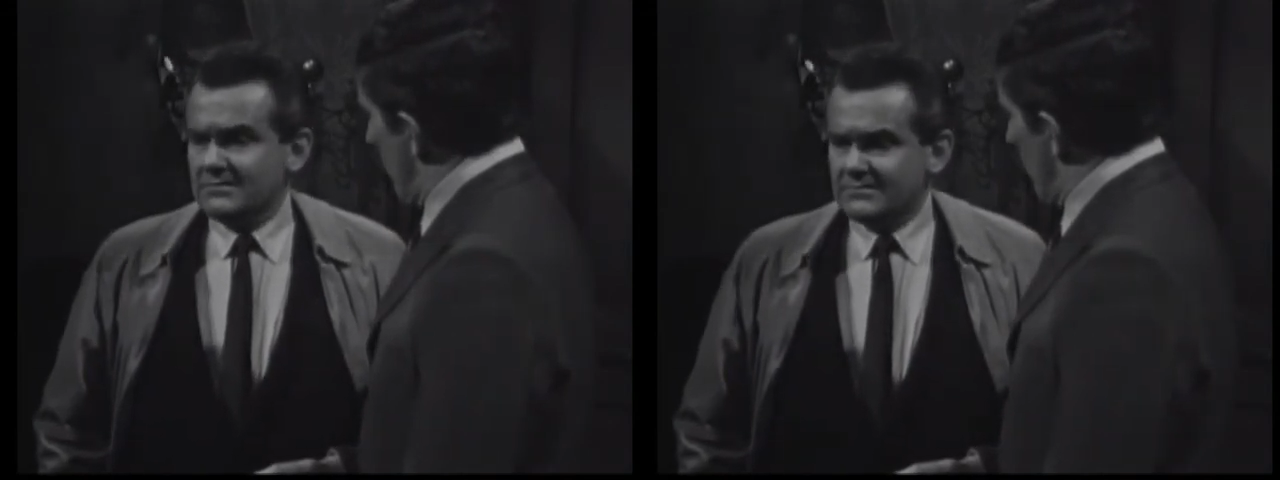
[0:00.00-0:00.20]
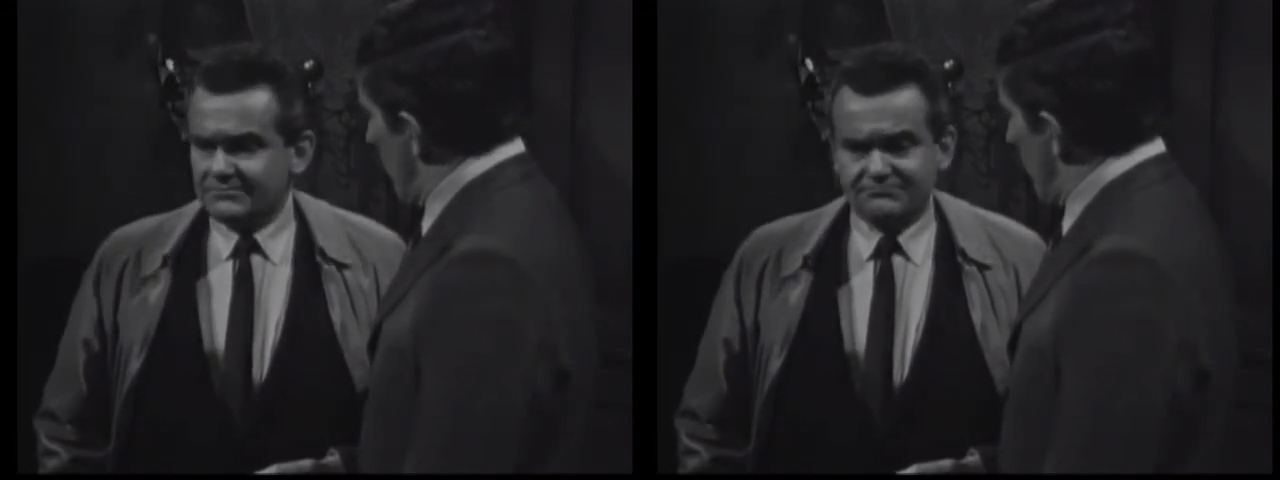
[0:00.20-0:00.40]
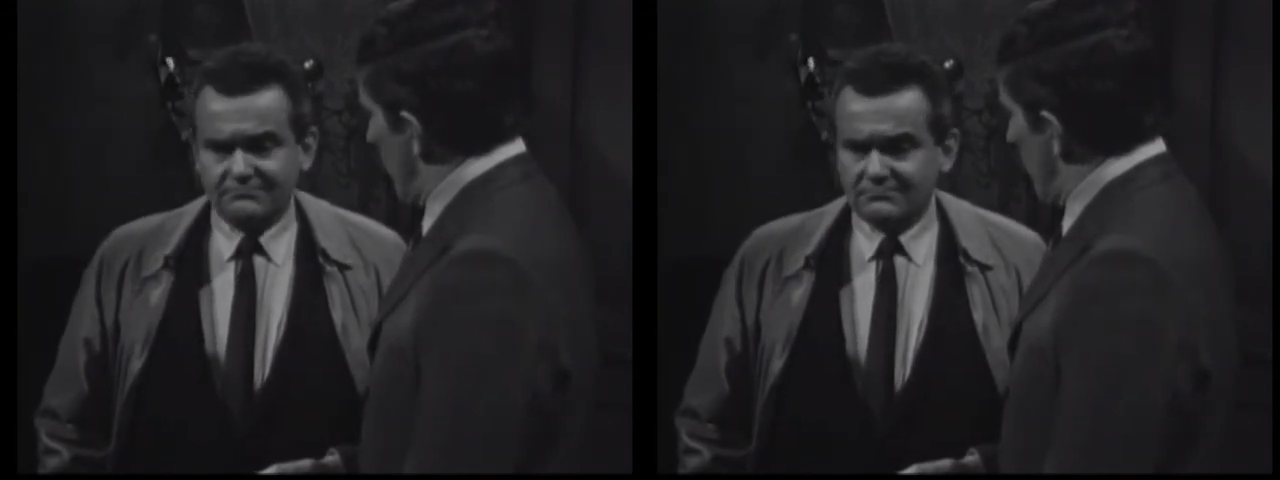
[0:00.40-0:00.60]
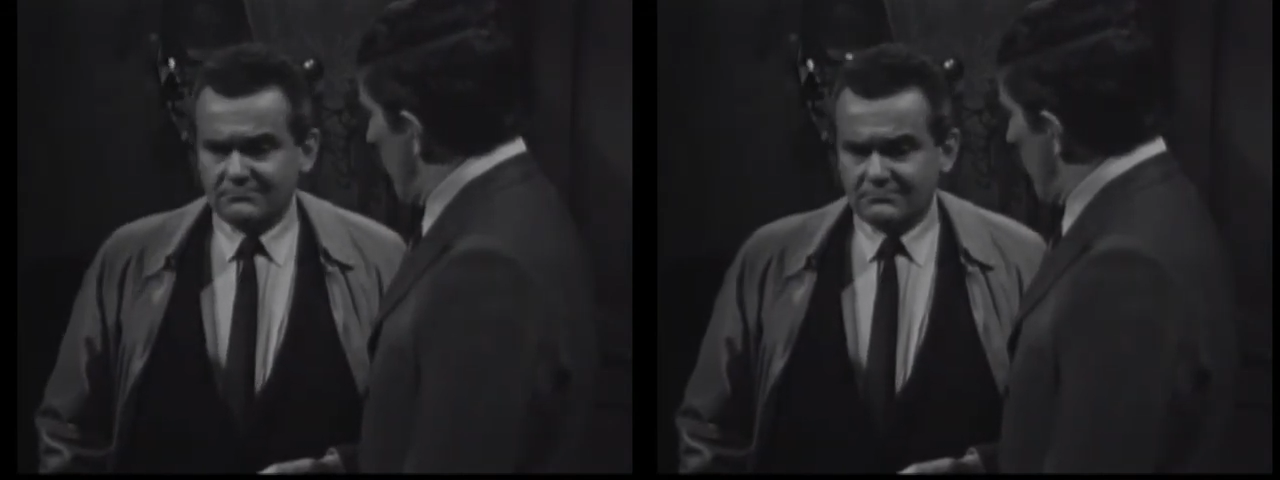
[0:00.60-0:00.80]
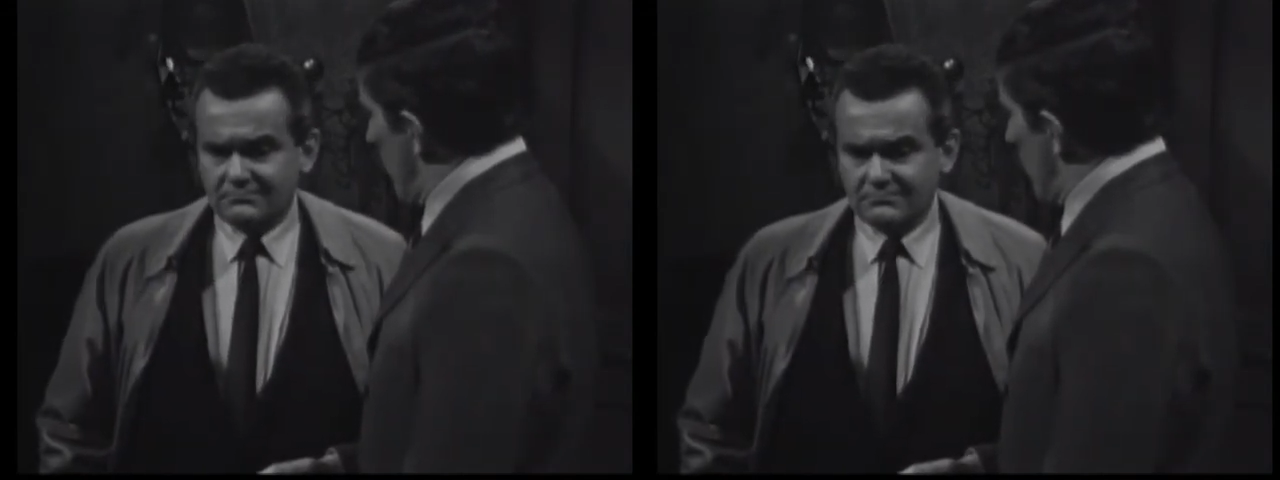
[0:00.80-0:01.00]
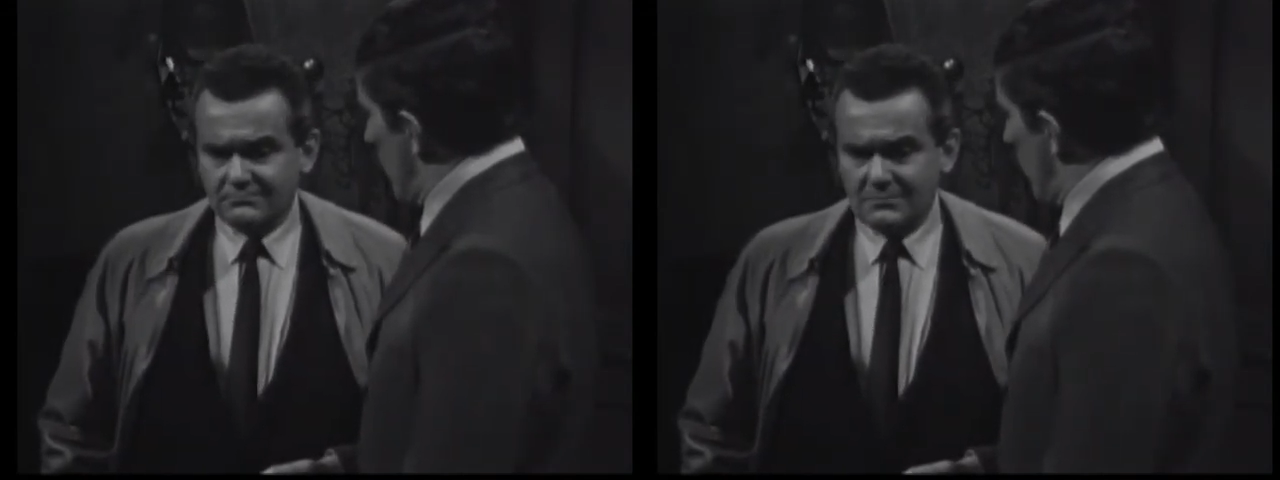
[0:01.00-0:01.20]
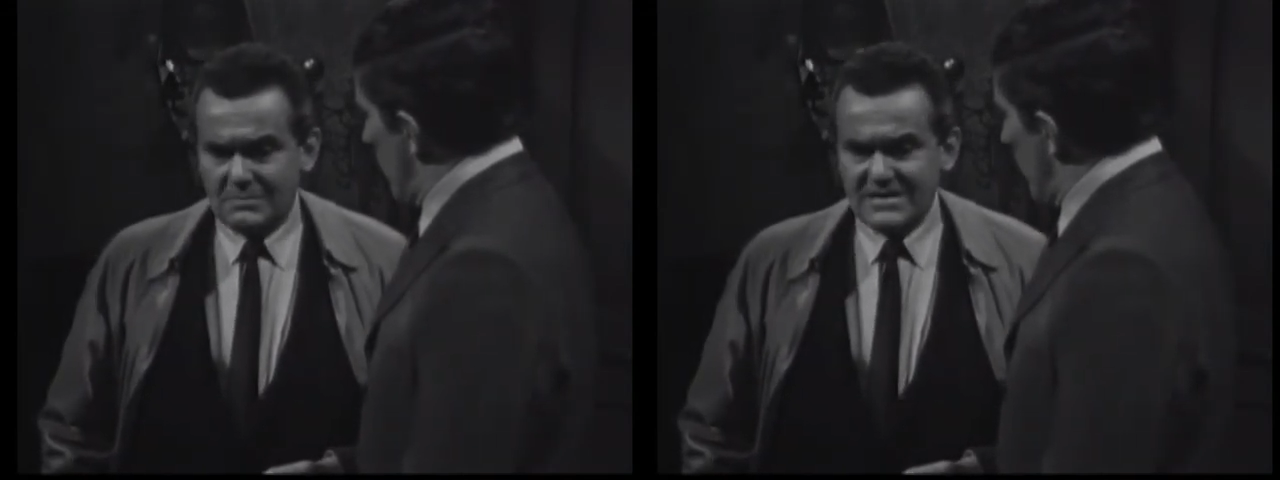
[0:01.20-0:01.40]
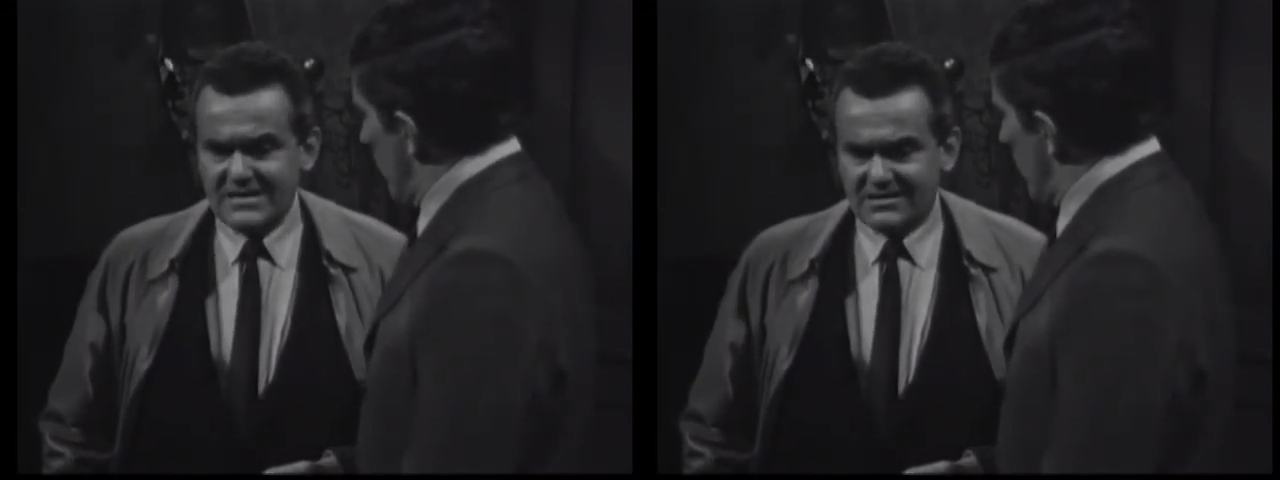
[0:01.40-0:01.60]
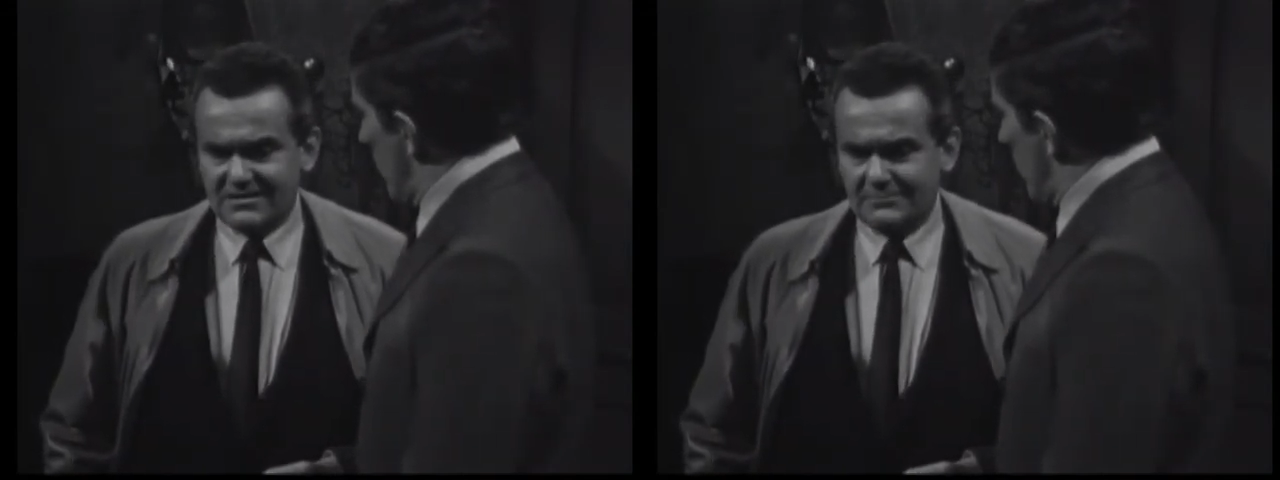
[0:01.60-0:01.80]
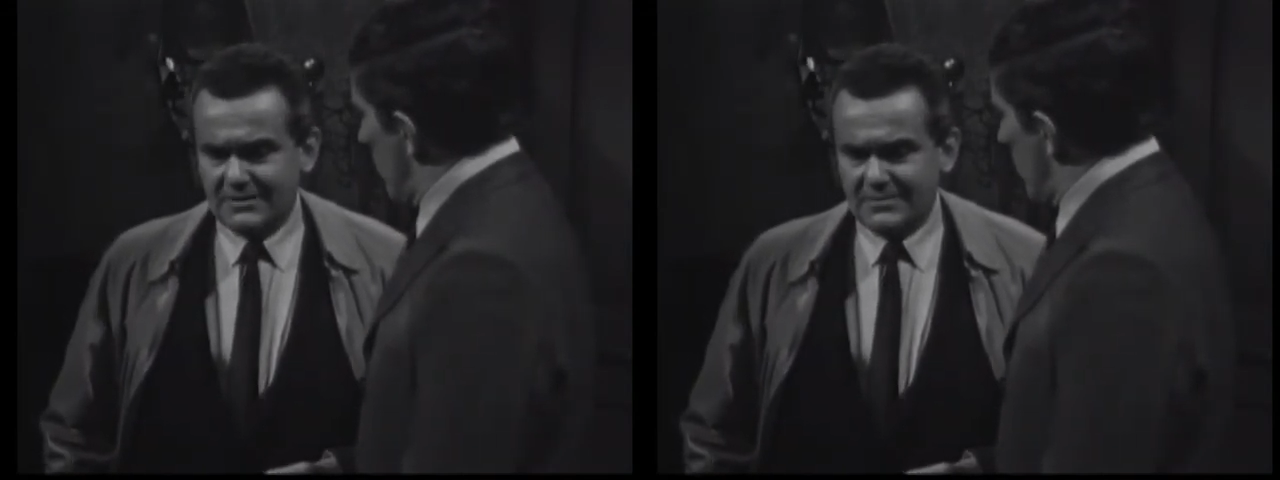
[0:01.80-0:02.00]
a bear because it sucked all the
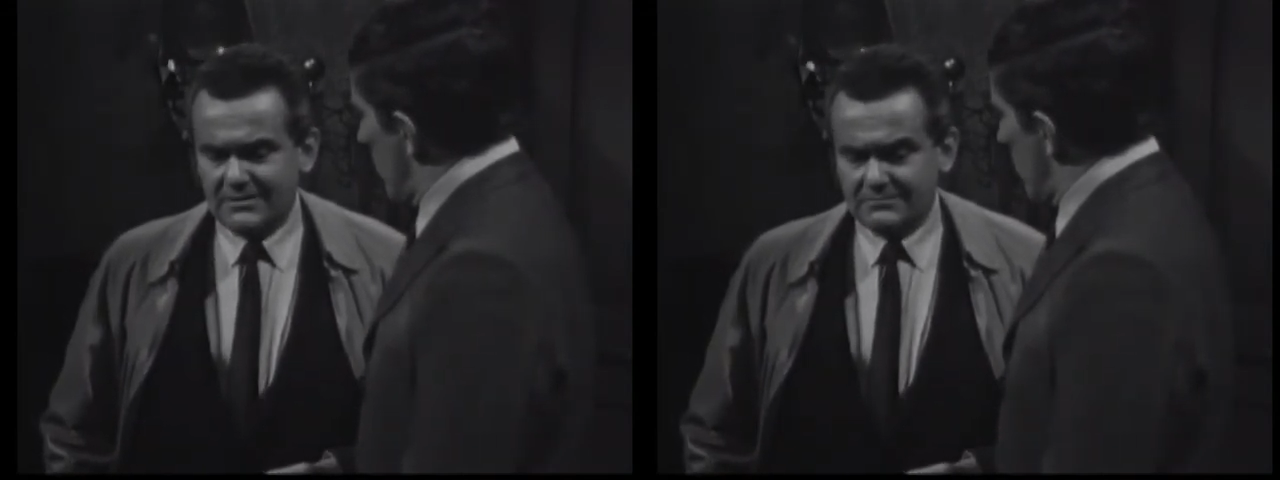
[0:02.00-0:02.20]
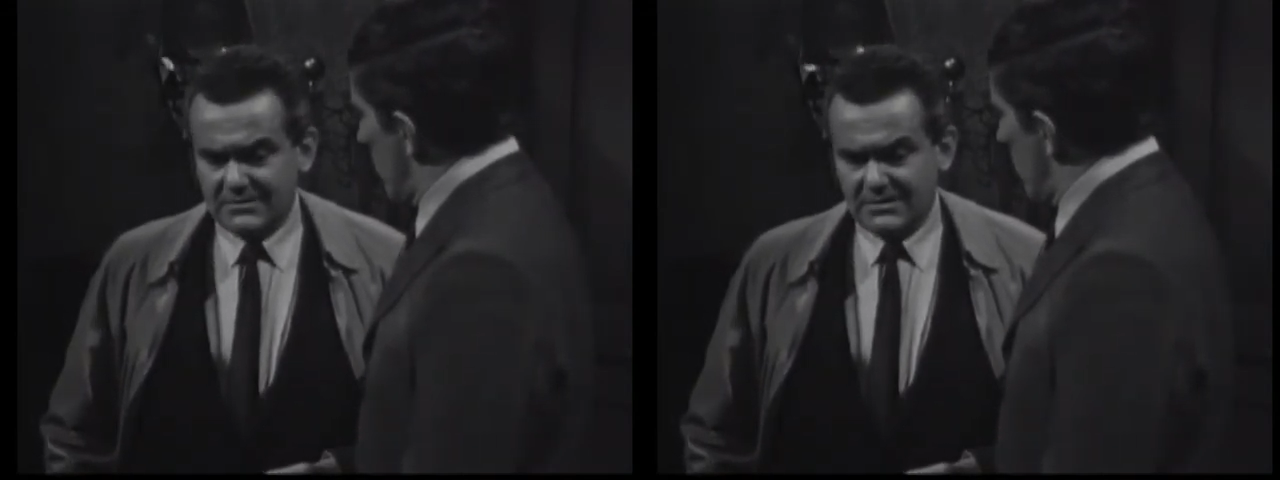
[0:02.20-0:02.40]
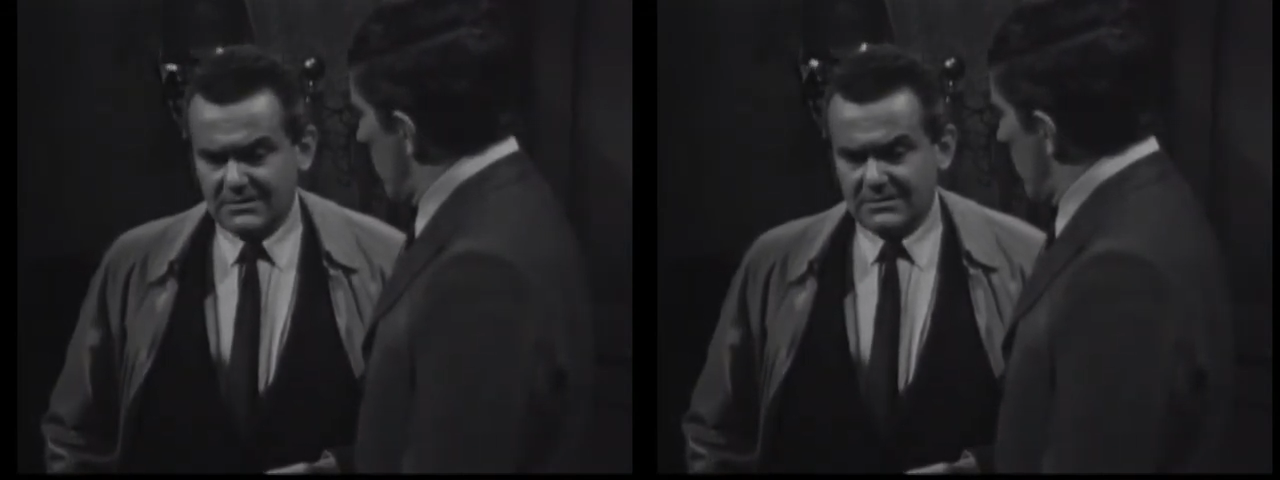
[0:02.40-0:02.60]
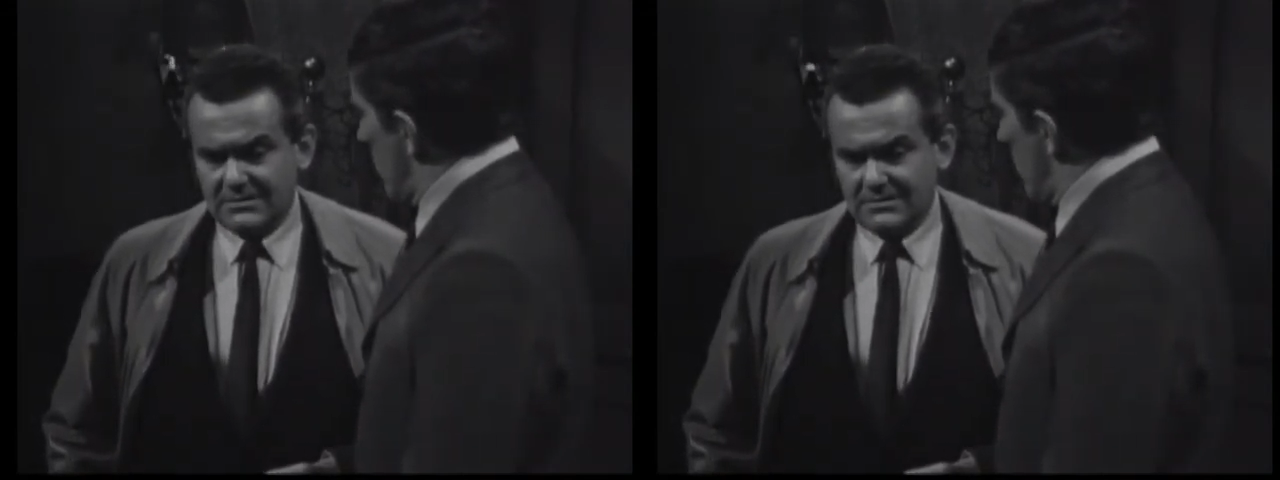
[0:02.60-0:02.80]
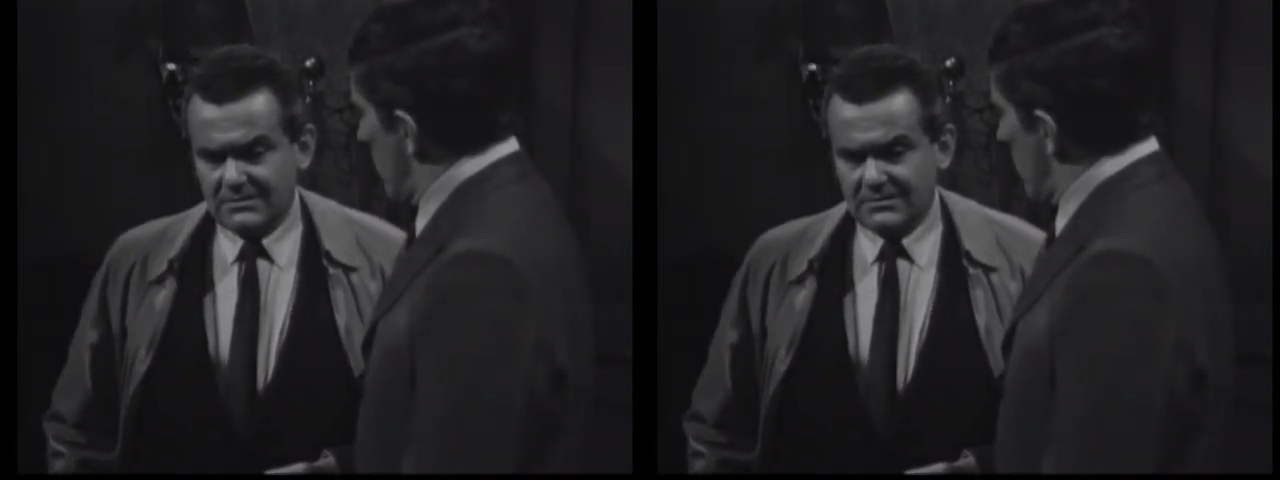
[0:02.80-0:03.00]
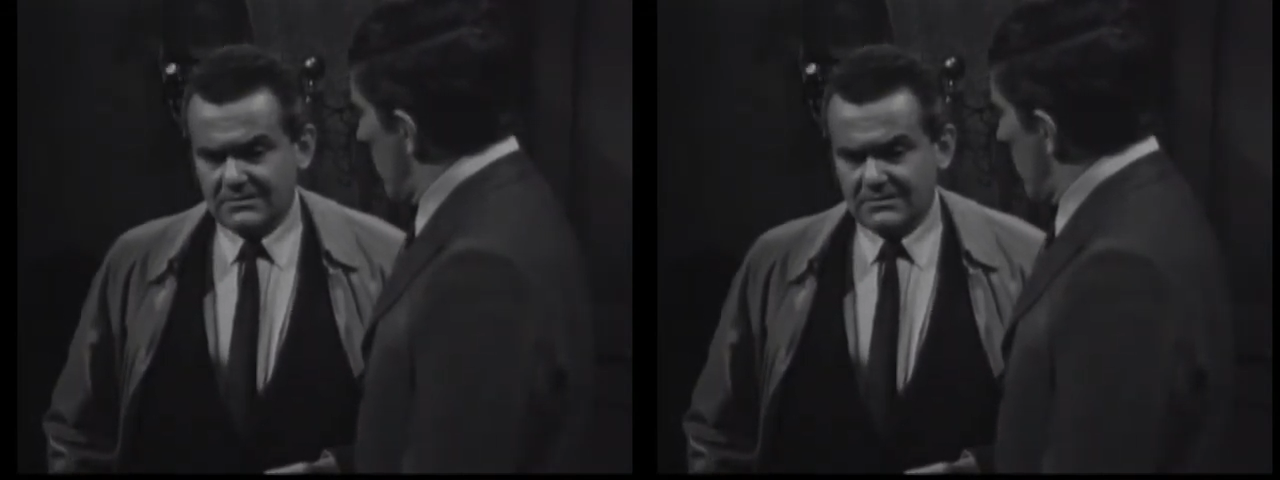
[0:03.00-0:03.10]
blood from his corpse, you know.